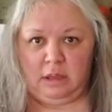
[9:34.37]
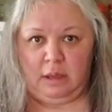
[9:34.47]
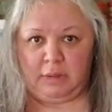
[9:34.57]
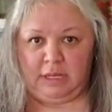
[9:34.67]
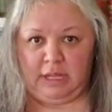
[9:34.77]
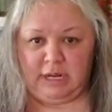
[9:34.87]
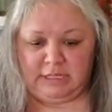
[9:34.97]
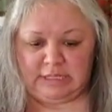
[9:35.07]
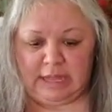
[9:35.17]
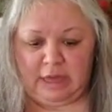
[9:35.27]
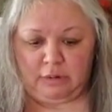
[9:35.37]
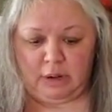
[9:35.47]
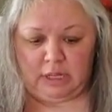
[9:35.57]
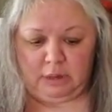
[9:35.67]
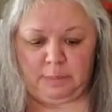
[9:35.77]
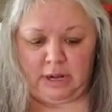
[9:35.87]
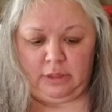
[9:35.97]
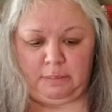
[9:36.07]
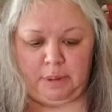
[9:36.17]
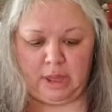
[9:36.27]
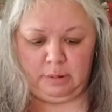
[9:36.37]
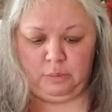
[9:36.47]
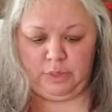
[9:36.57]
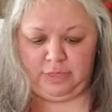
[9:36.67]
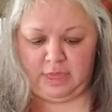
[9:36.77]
I'm gonna let it slather a little bit on the bottom with